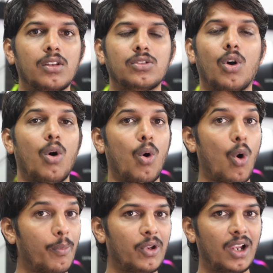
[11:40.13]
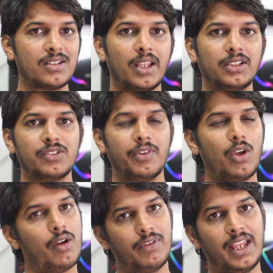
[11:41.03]
So hope you guys like this
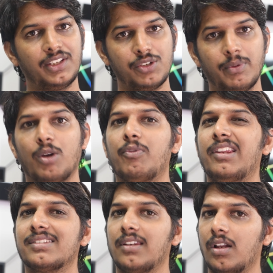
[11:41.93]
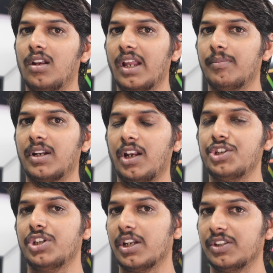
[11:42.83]
video. If you like this video, please click on like button
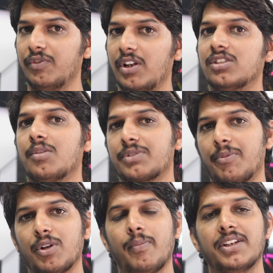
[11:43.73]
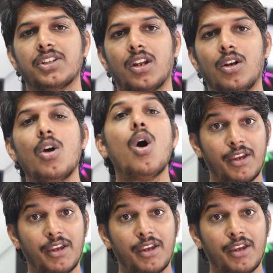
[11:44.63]
and share this video, subscribe to my channel.